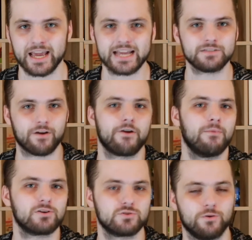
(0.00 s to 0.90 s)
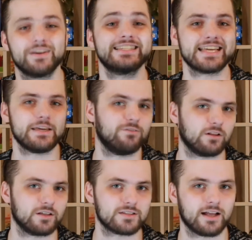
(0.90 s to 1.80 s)
is very much sort of his
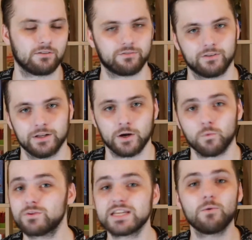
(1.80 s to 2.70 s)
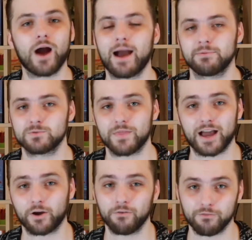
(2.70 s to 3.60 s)
eviler self. We'll see what happens with
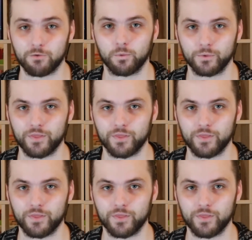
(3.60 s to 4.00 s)
that going forward.